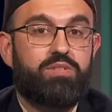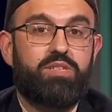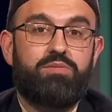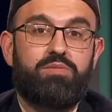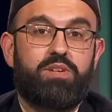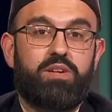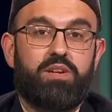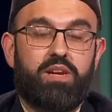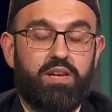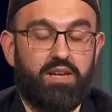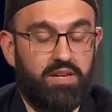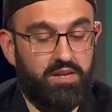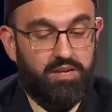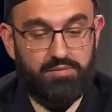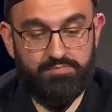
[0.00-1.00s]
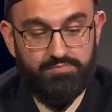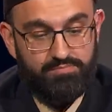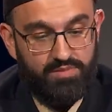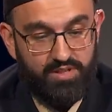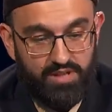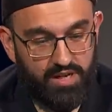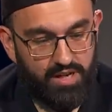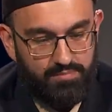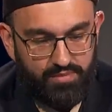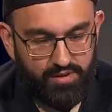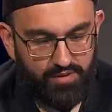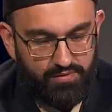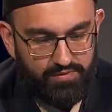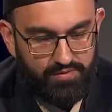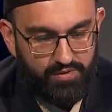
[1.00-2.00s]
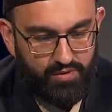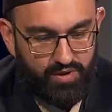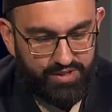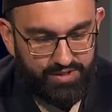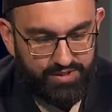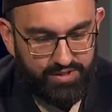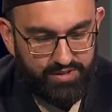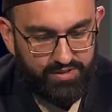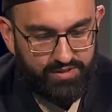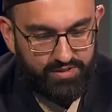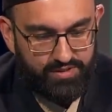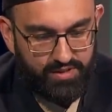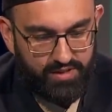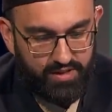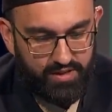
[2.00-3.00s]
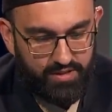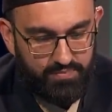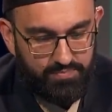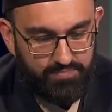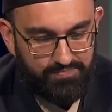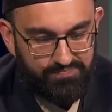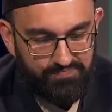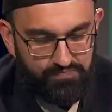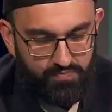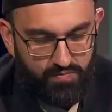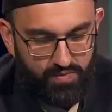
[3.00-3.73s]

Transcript: receiving a um, number of questions. Yeah. Um,